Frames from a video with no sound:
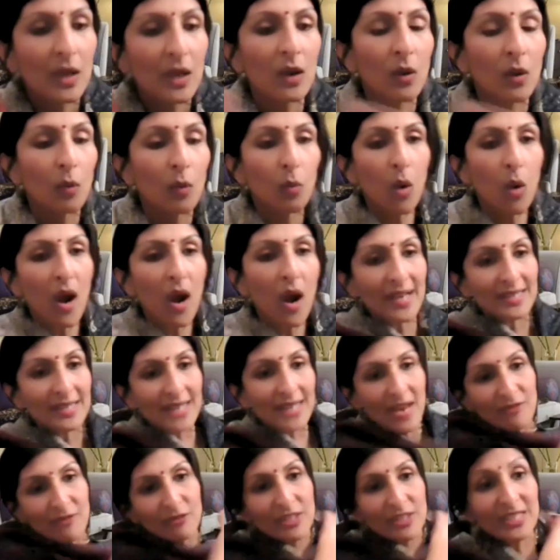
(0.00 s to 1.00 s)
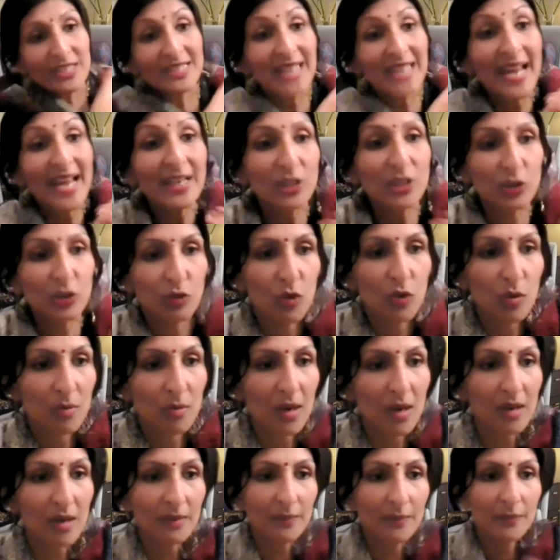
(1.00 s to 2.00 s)
Why is everyday
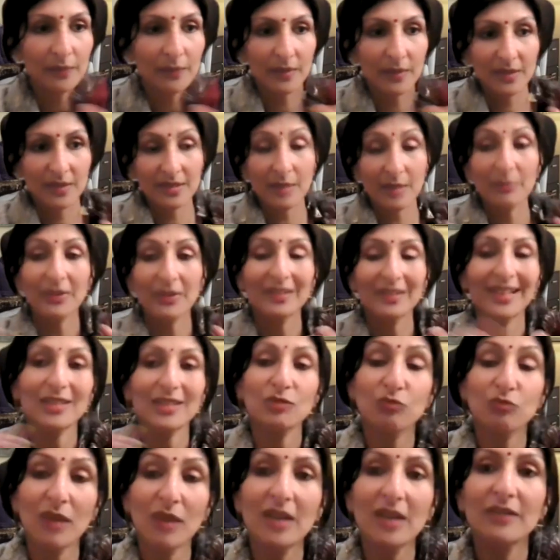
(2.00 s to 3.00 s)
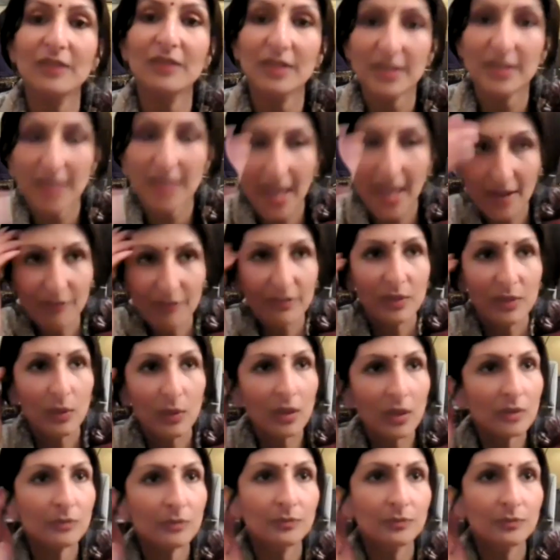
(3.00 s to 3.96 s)
trauma something that's relevant to everyone,